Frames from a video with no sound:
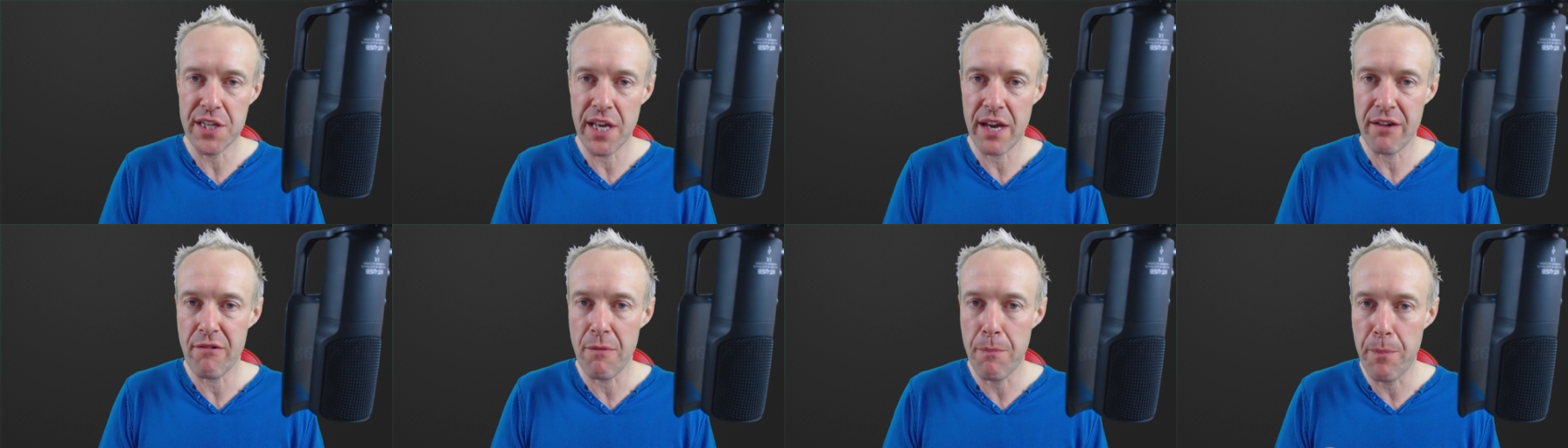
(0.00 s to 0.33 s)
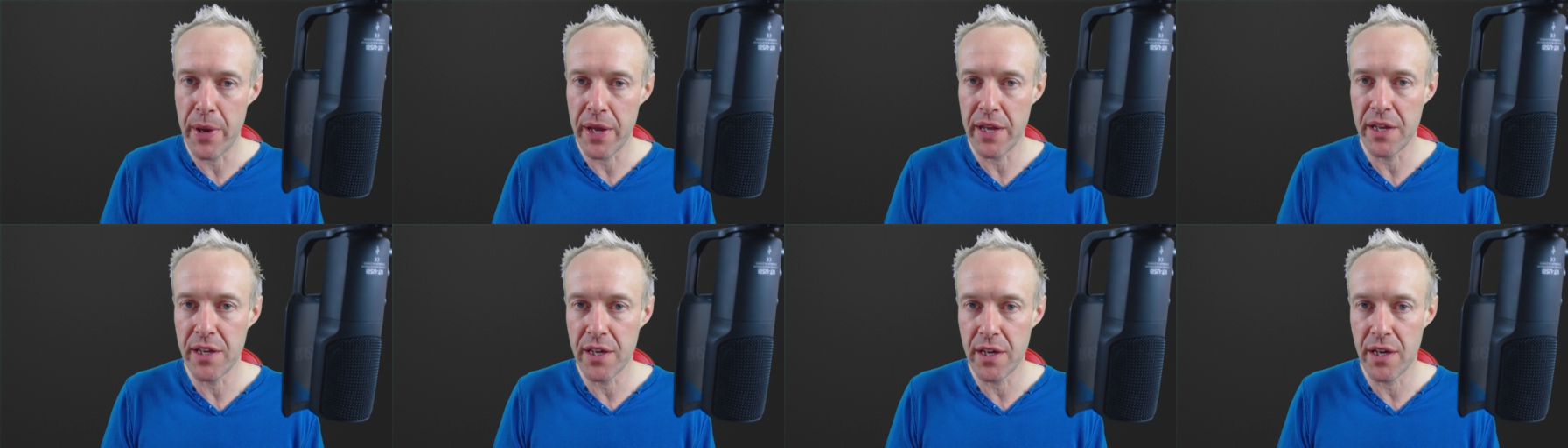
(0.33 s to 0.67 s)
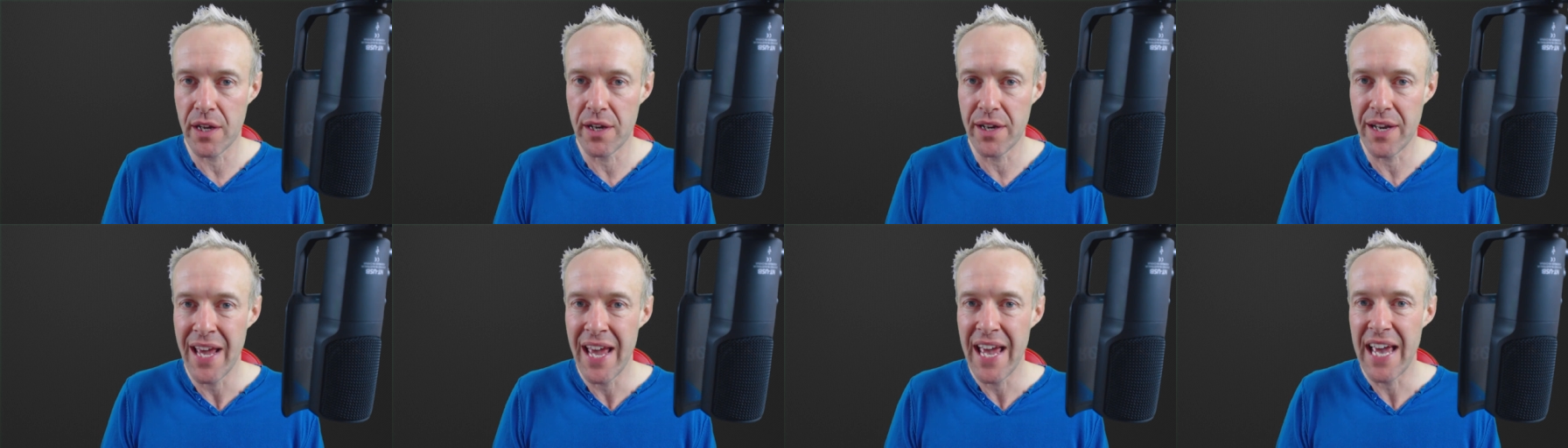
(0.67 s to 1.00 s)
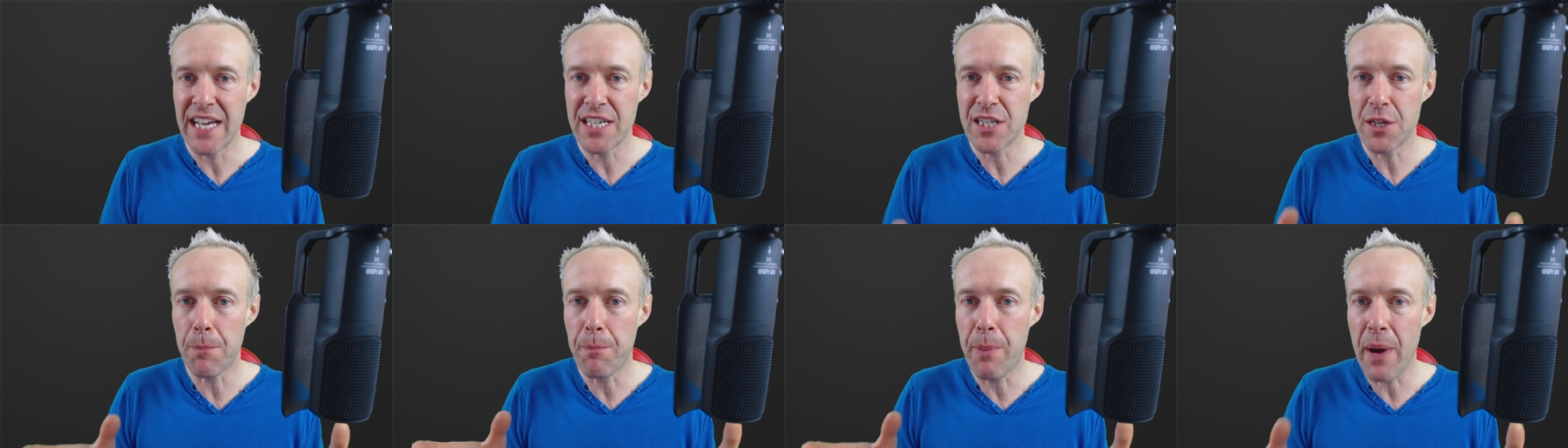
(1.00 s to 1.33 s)
their opinion
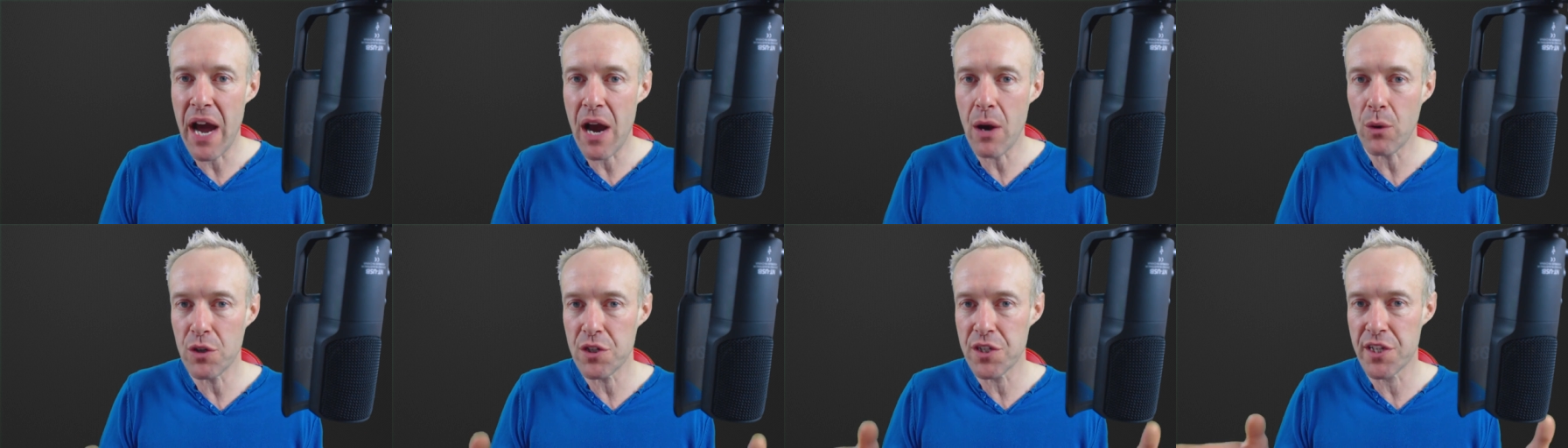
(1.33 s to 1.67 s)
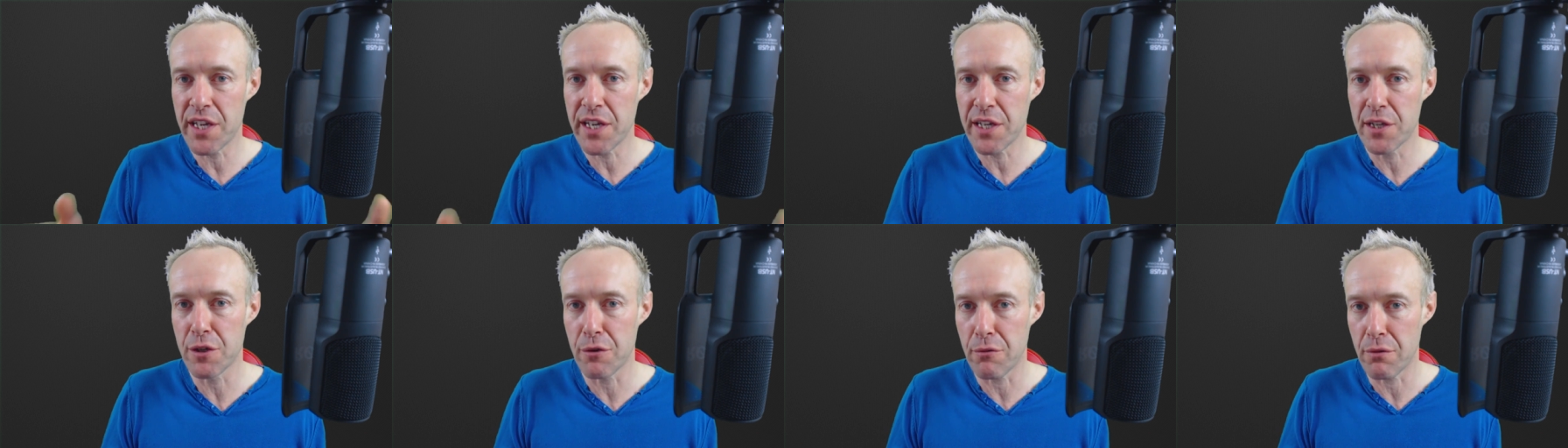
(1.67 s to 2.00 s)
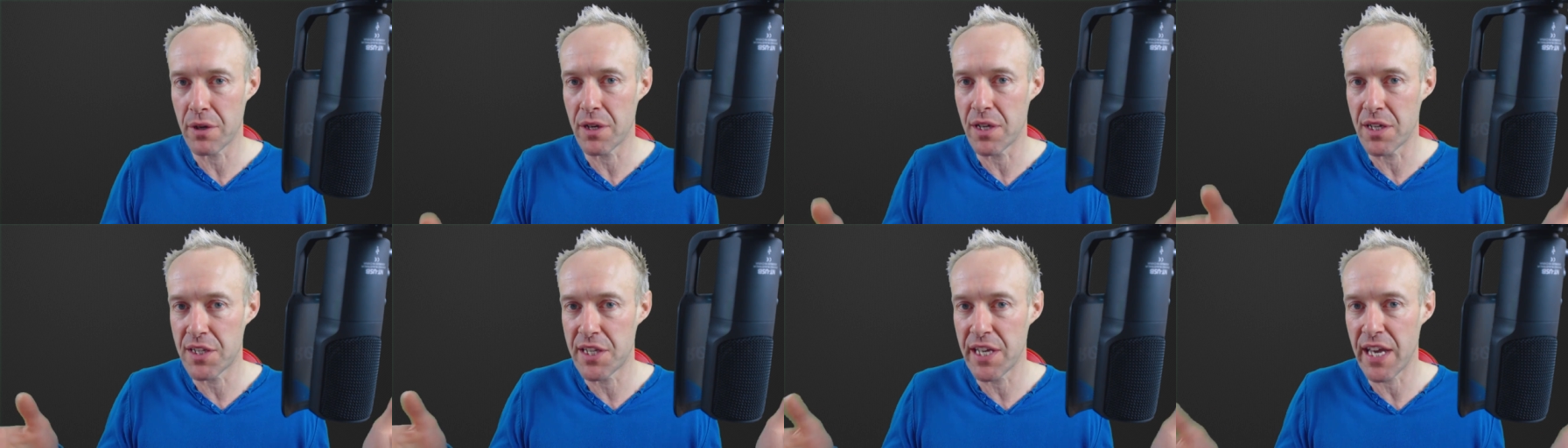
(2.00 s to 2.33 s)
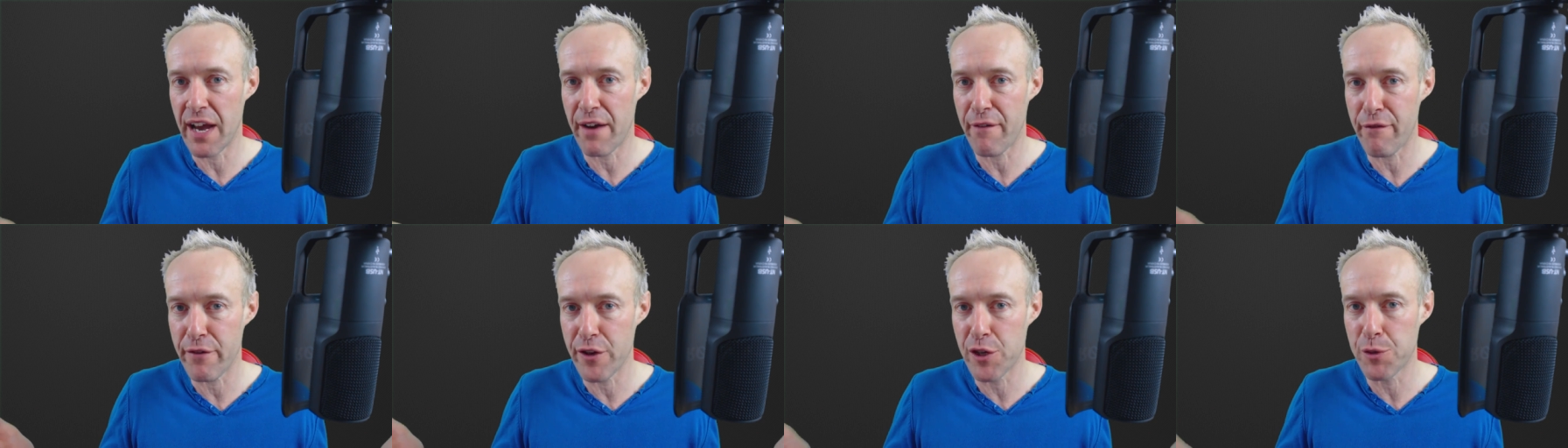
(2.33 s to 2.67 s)
is about as ignorant as the
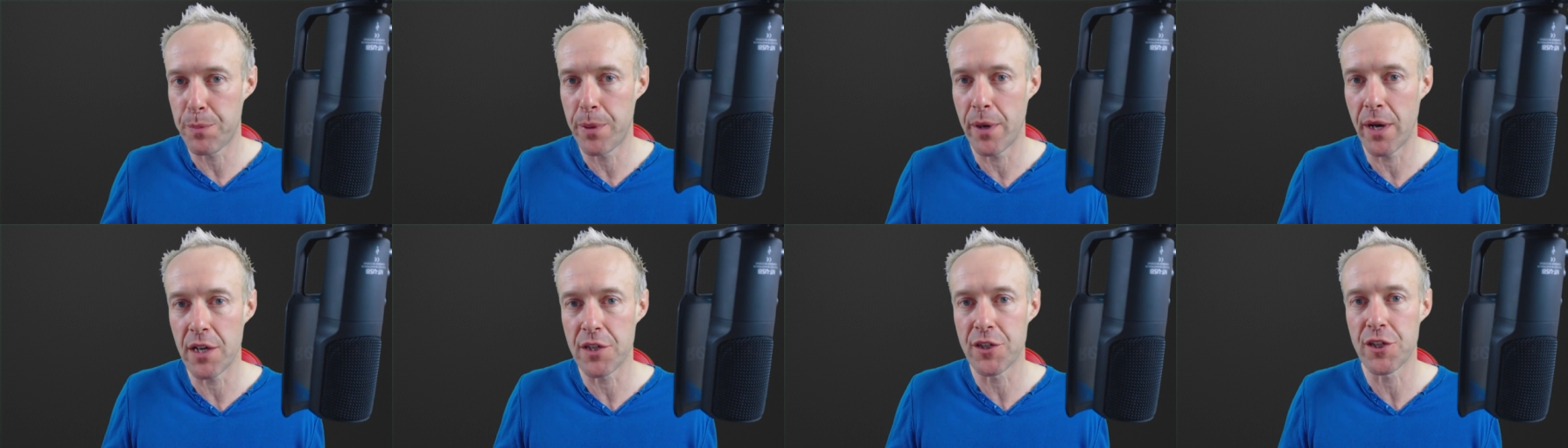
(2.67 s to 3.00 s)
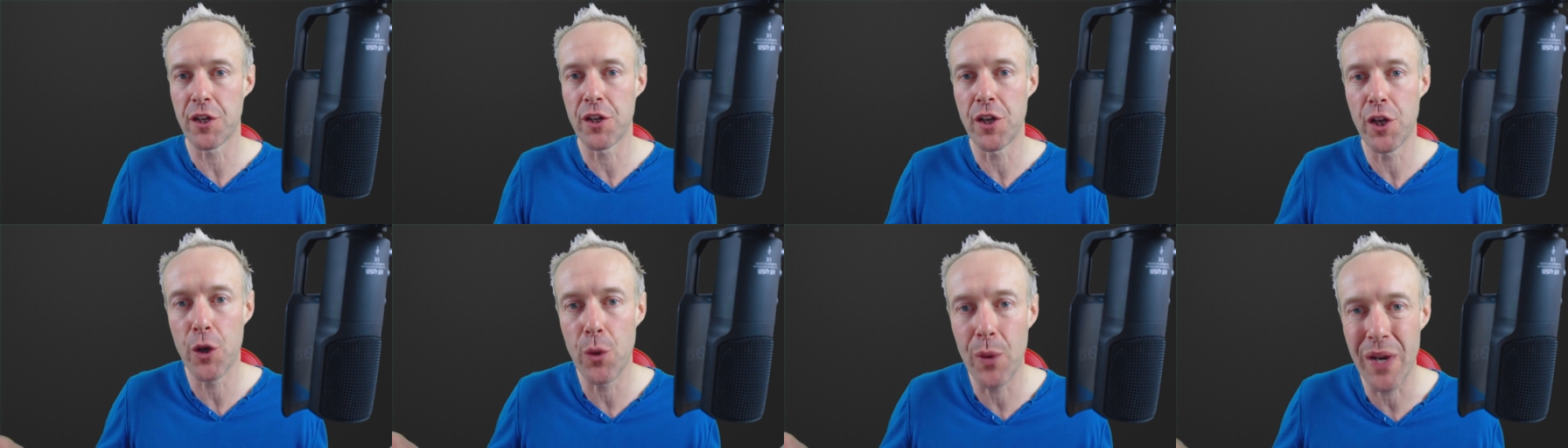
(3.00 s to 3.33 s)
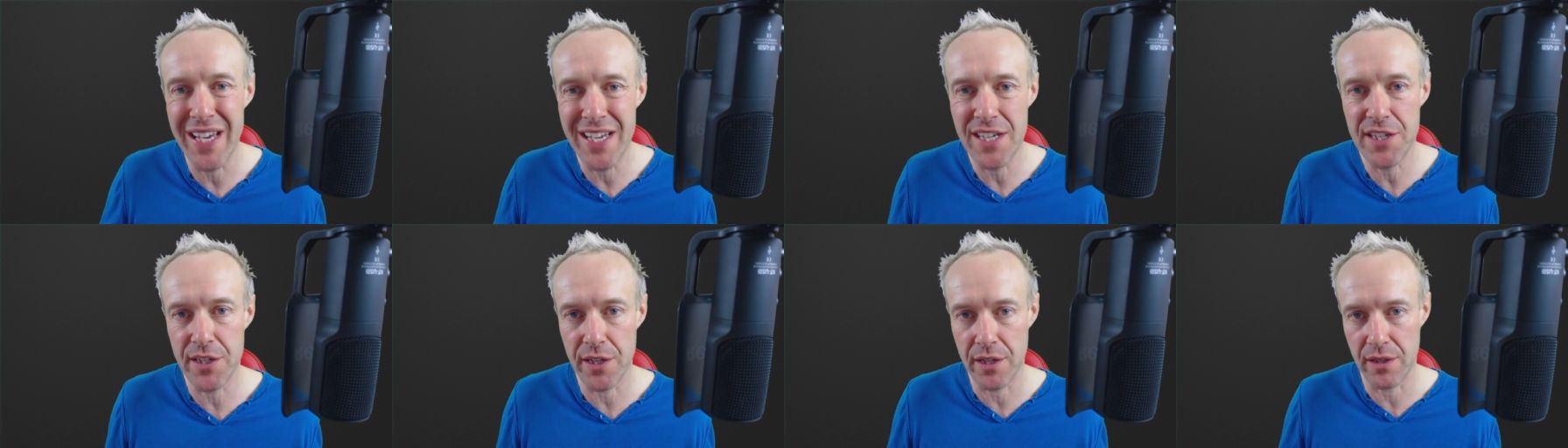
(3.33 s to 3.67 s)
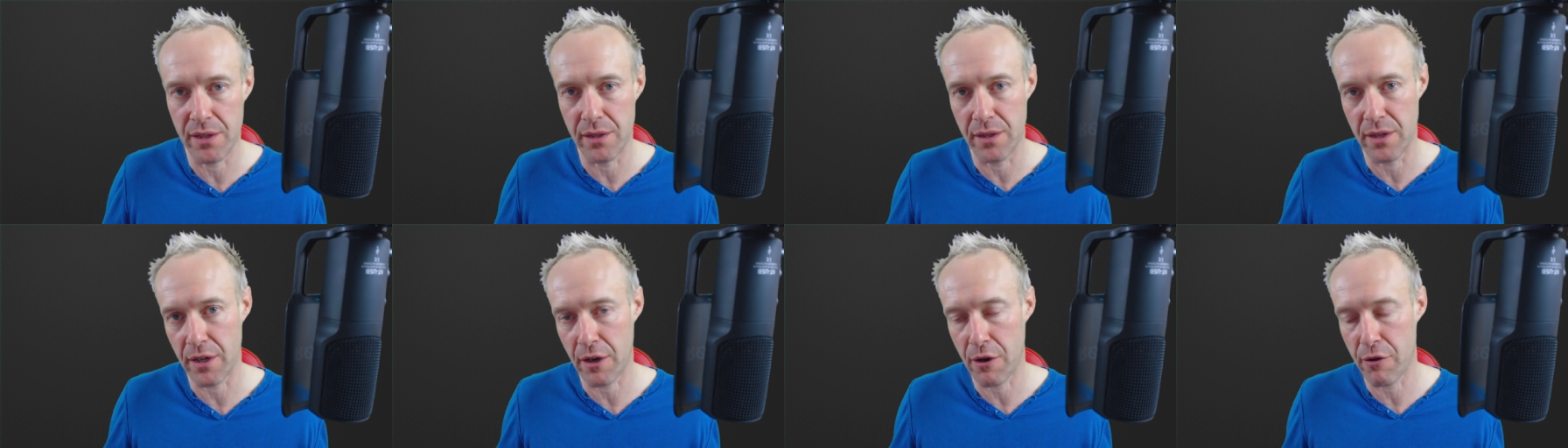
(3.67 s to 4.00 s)
average person who
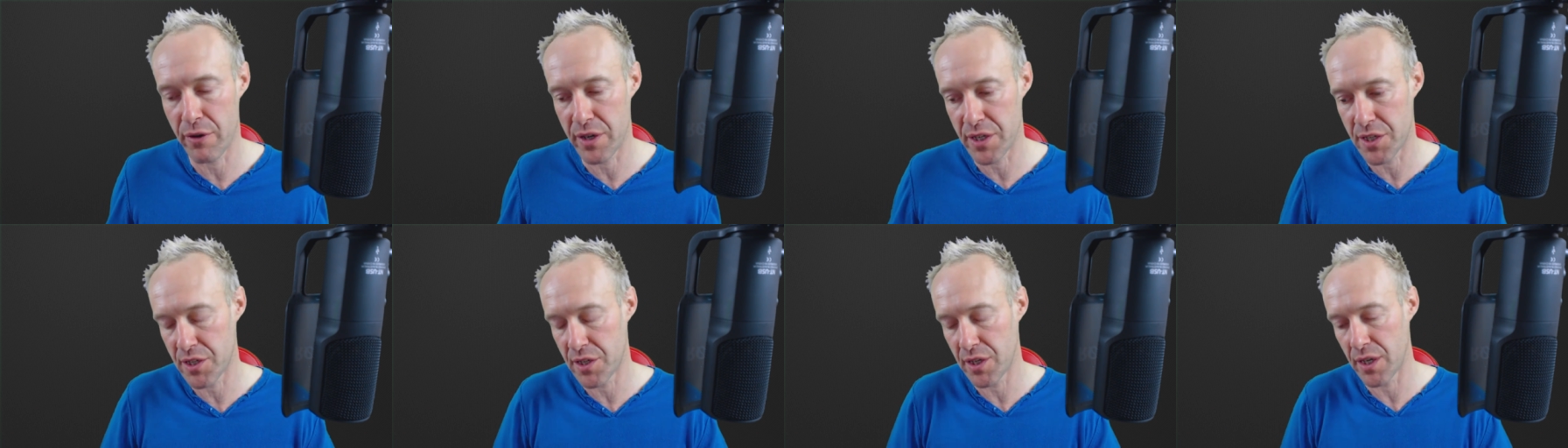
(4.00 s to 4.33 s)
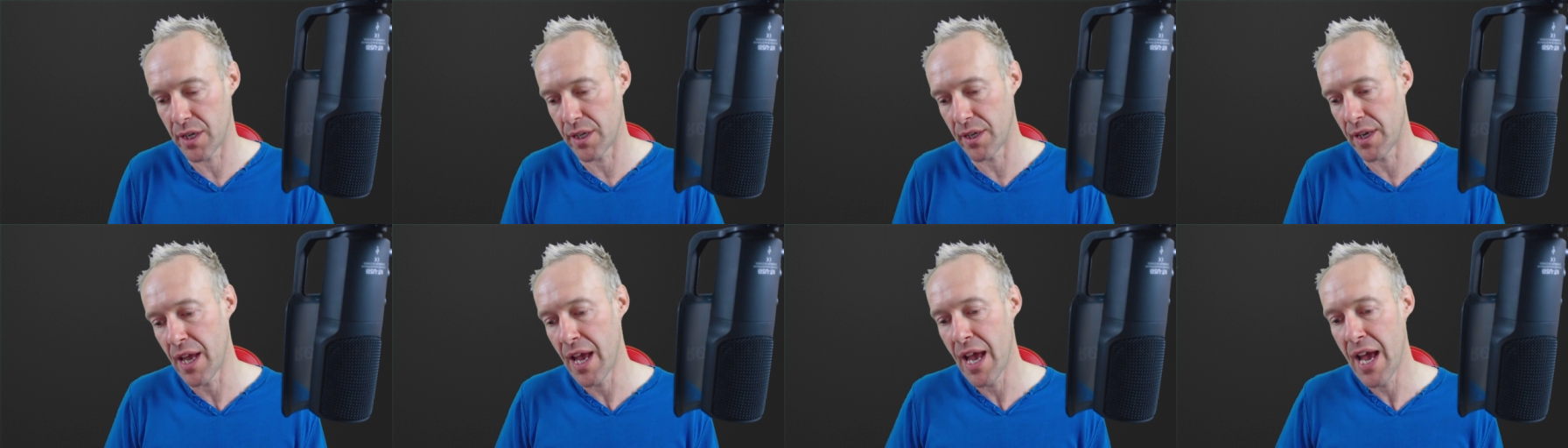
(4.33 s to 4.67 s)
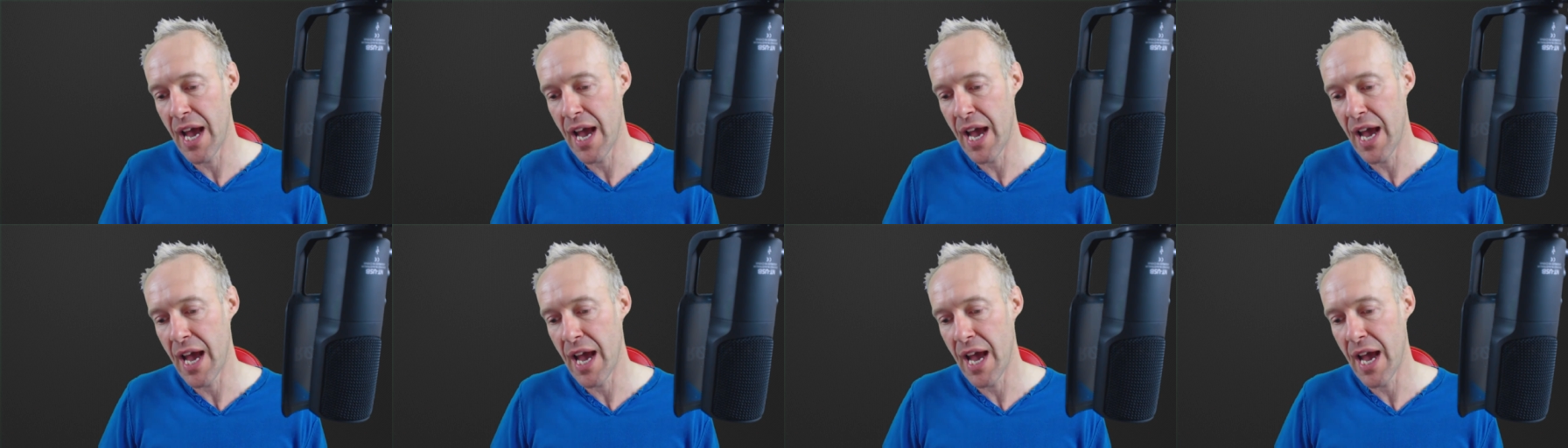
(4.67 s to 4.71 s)
isn't a Christian.